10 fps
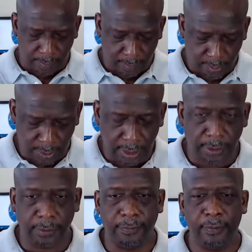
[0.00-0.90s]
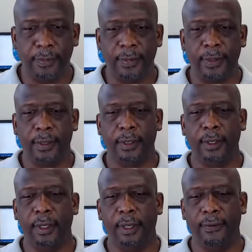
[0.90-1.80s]
So you need to
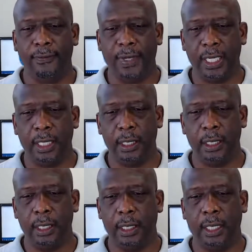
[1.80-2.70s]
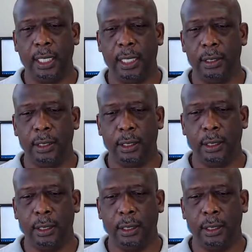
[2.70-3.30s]
find out.